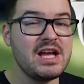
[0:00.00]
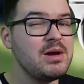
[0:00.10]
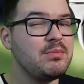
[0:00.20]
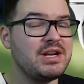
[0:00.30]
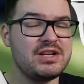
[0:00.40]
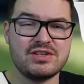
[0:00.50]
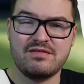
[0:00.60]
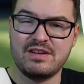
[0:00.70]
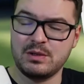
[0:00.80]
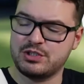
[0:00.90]
but it doesn't
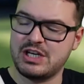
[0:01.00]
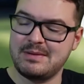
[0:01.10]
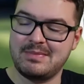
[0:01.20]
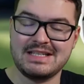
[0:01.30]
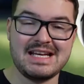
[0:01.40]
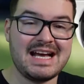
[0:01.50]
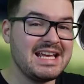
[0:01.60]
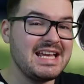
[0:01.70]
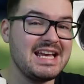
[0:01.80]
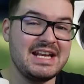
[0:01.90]
feel cheap and
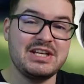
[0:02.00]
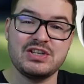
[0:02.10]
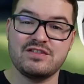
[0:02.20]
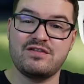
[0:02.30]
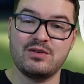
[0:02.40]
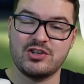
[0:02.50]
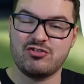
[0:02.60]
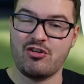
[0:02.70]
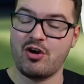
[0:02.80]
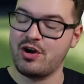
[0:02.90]
tacky, and it does feel
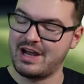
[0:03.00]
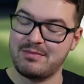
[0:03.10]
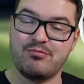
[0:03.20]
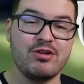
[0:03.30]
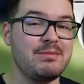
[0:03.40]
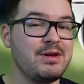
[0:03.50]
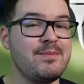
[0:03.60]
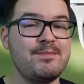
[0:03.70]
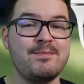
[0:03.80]
strong and premium.